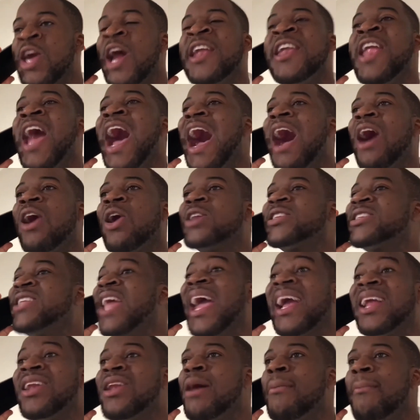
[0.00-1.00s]
You now go
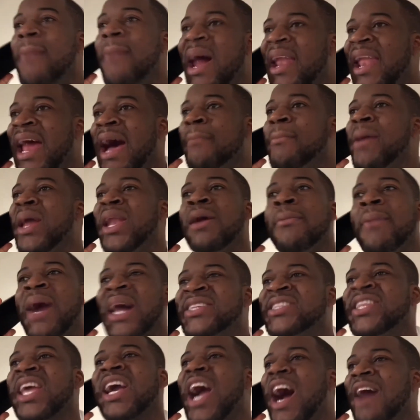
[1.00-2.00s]
take no man and make a
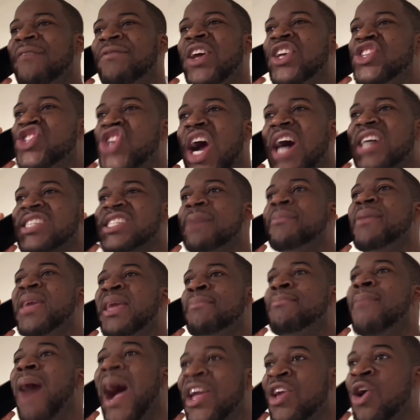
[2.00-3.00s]
man take off no drawers and
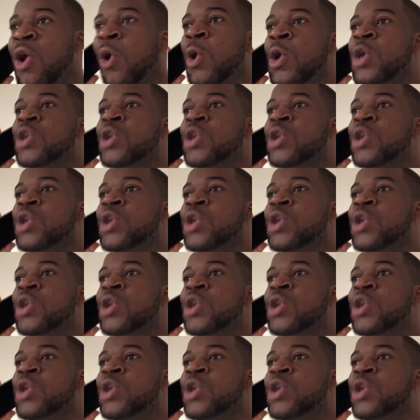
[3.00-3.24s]
me buy you.